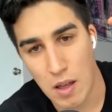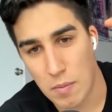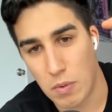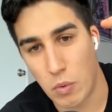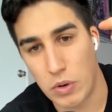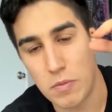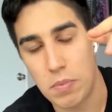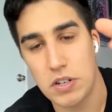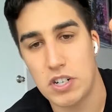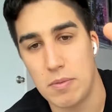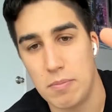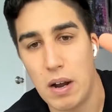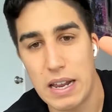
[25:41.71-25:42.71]
But when you put
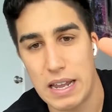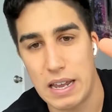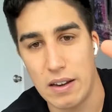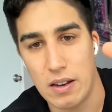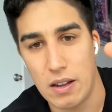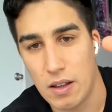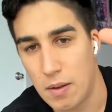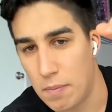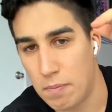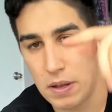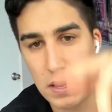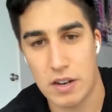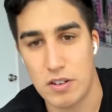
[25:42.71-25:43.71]
your money in,
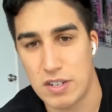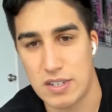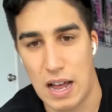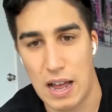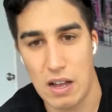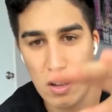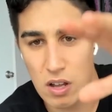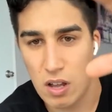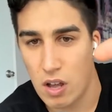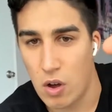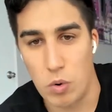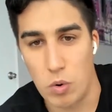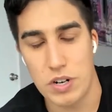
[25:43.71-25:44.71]
pick your style,
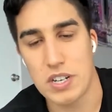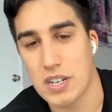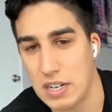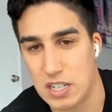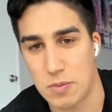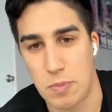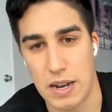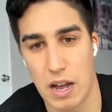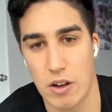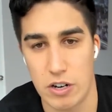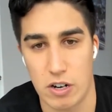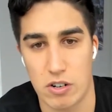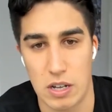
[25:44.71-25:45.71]
we're just going to spit out
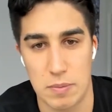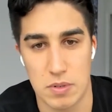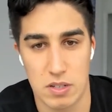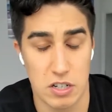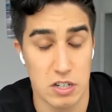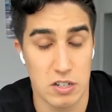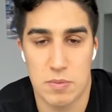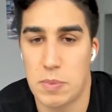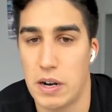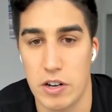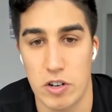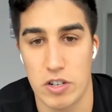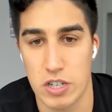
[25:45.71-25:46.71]
your clips. You spit
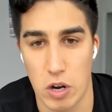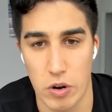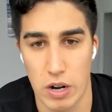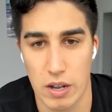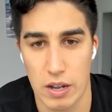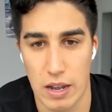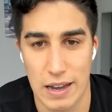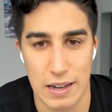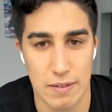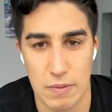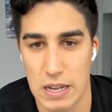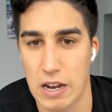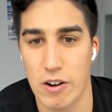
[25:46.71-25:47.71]
out your soda and
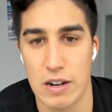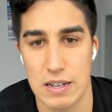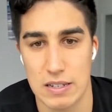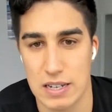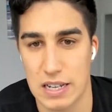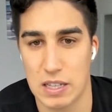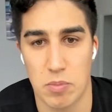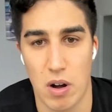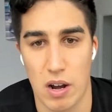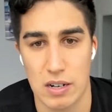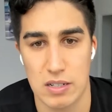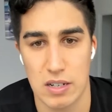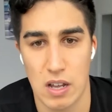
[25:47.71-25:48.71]
here it is. Take the
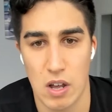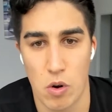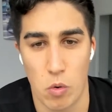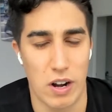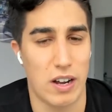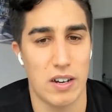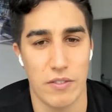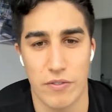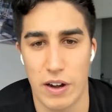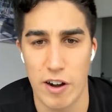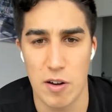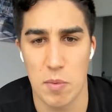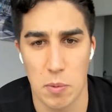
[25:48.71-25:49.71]
product. We're not going to
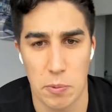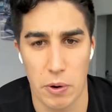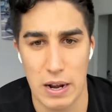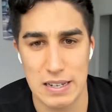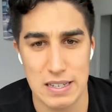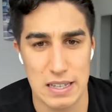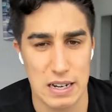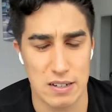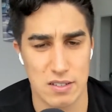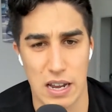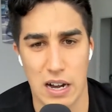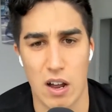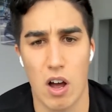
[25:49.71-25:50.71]
variable price things
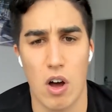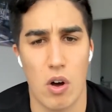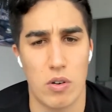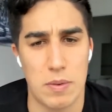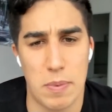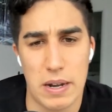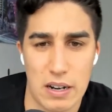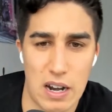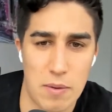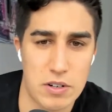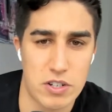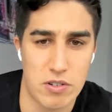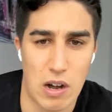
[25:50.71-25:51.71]
like, oh, depending on how
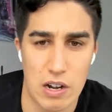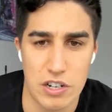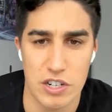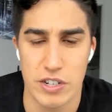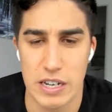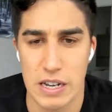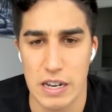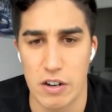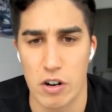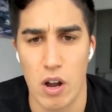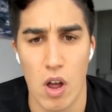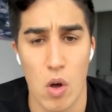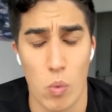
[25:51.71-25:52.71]
much strategy you need
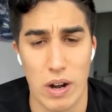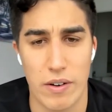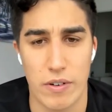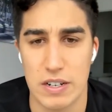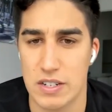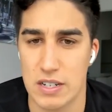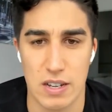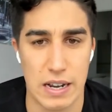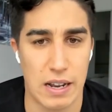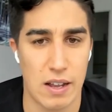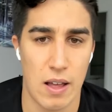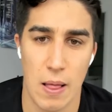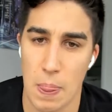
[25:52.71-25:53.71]
or whatever. It's just
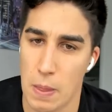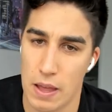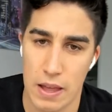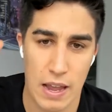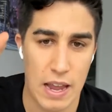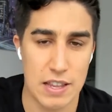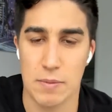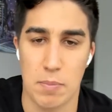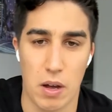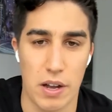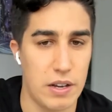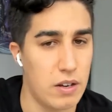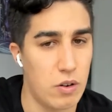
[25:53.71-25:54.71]
like, hit the
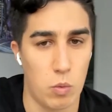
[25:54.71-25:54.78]
button.